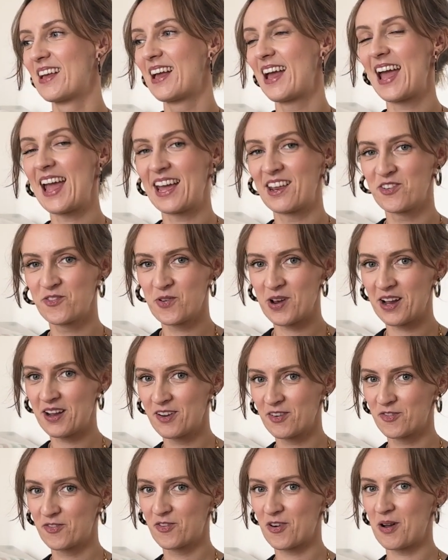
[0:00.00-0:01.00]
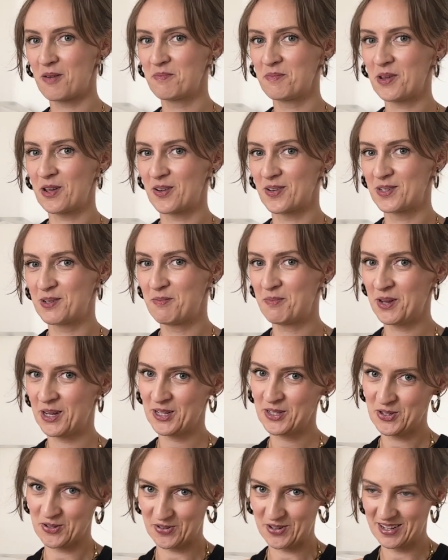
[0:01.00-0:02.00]
Andrea from Beyond the
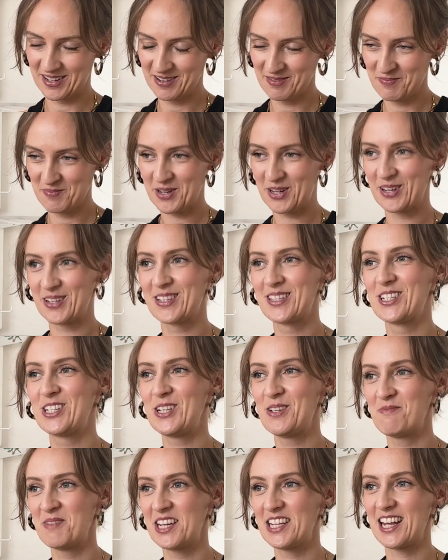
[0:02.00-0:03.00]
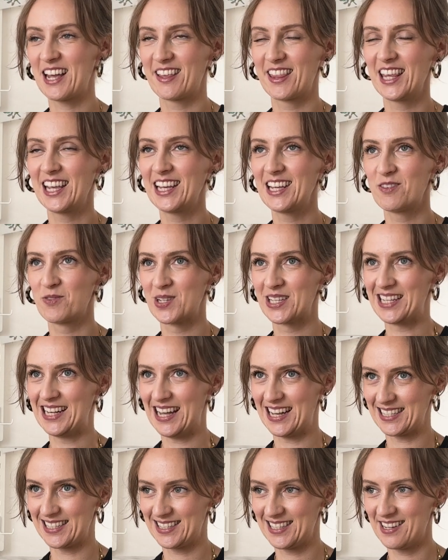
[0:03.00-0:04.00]
Pink Door, because she made, I think it was
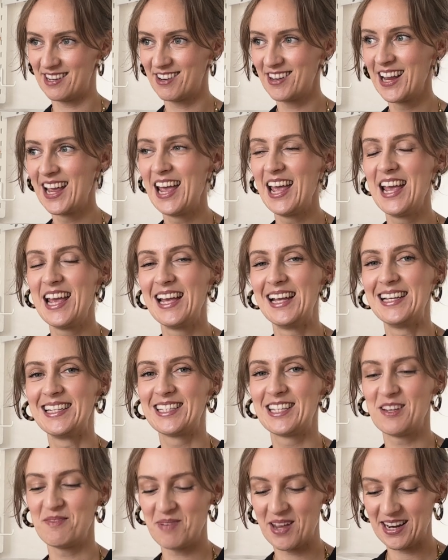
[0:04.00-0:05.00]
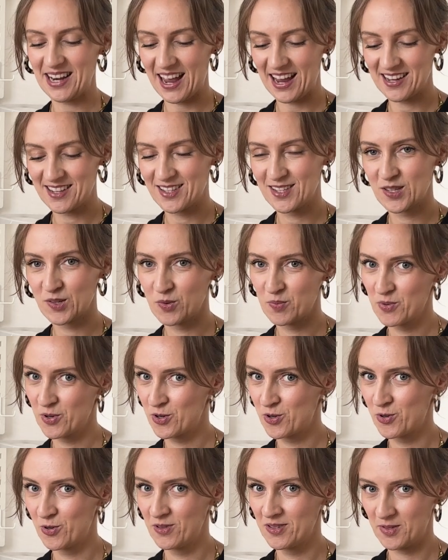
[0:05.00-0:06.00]
last year, she made a super
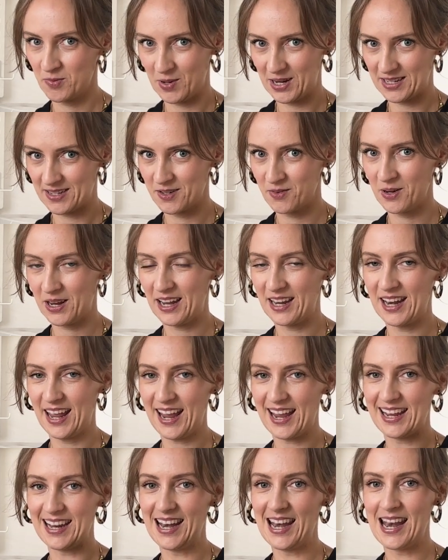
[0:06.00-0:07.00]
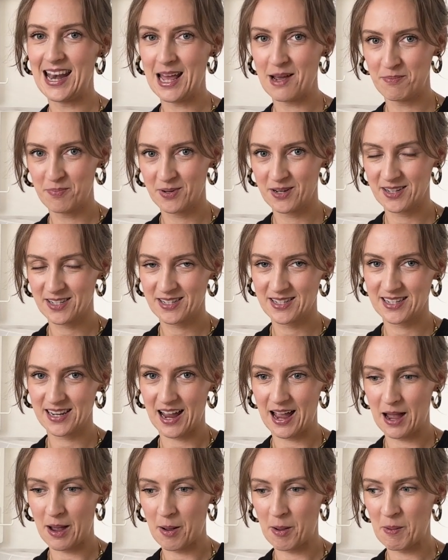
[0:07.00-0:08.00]
cool sweater in a leopard
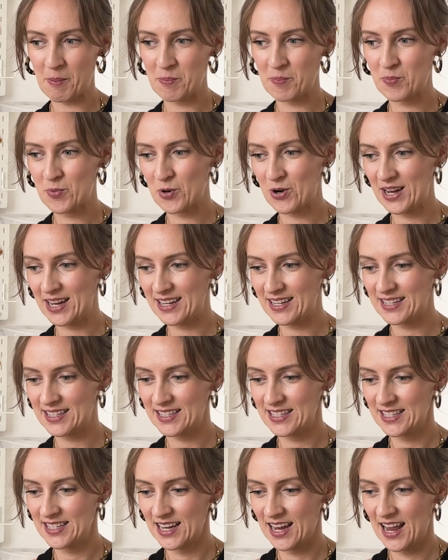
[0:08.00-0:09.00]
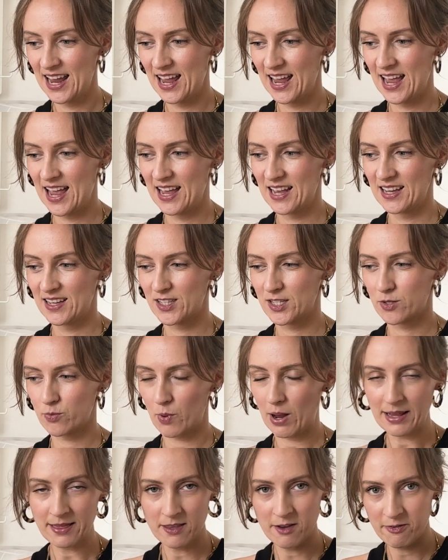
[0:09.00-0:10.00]
print
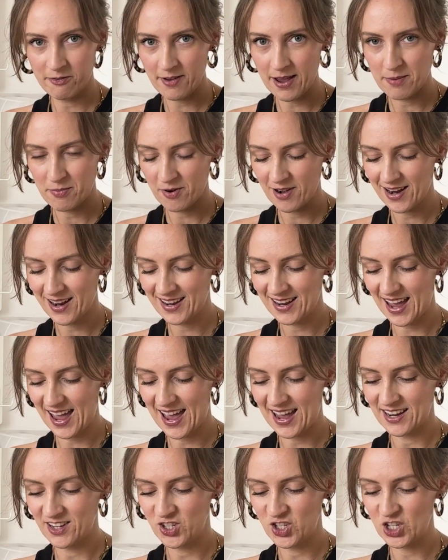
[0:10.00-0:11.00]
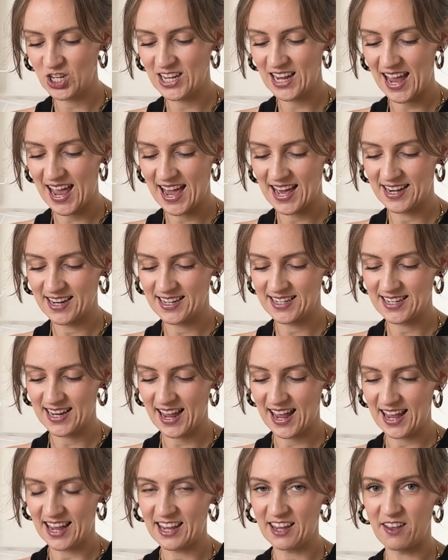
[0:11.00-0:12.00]
sweater fabric, and she added
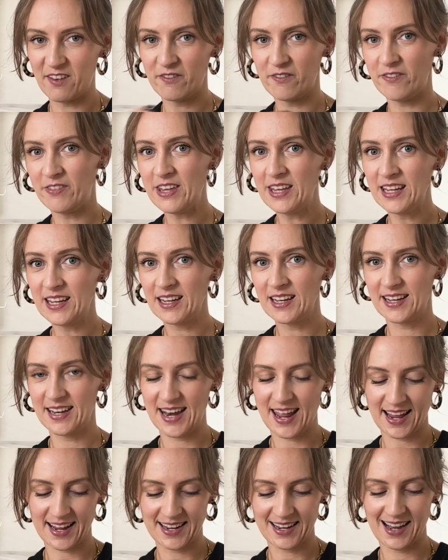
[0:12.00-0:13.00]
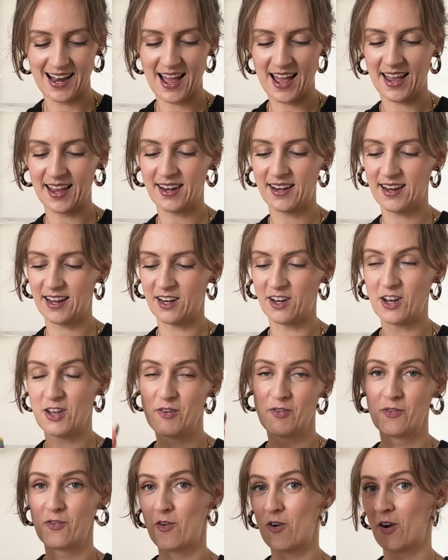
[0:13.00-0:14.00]
a V neckline in the
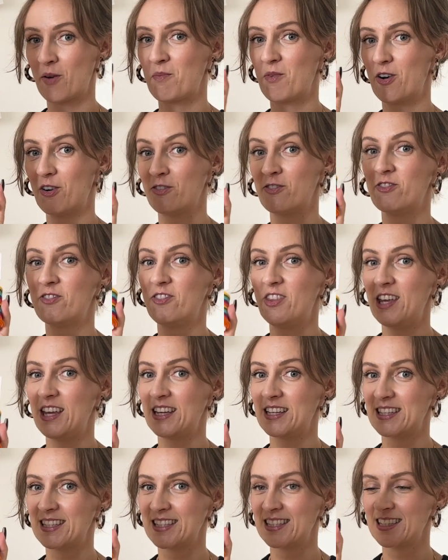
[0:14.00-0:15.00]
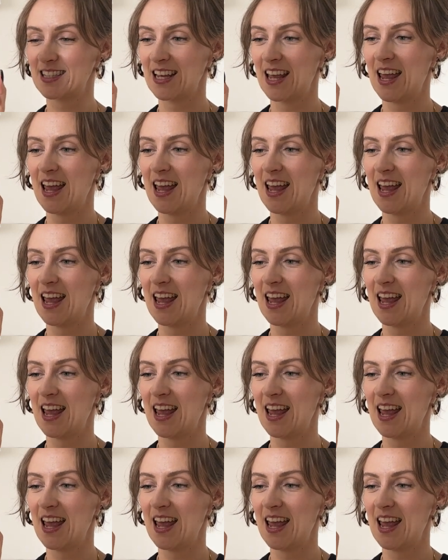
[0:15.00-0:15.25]
form of this